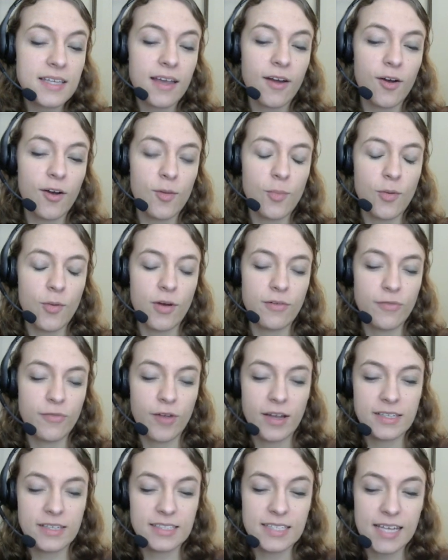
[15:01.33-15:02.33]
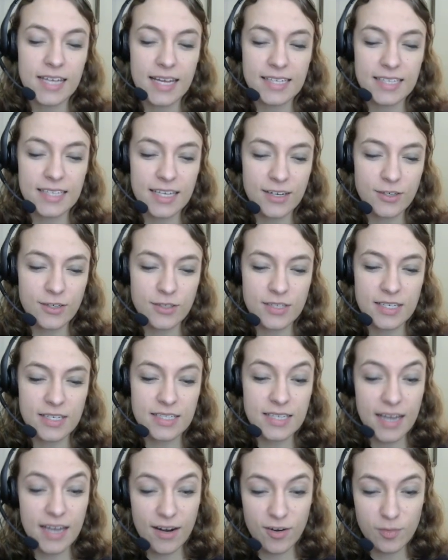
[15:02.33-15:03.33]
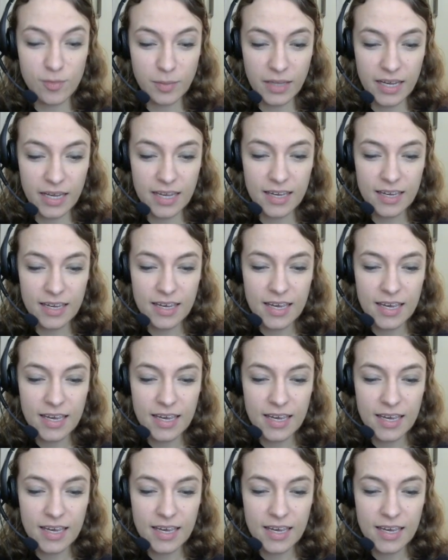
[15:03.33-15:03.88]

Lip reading: her boyfriend, Ned Nickerson, terribly.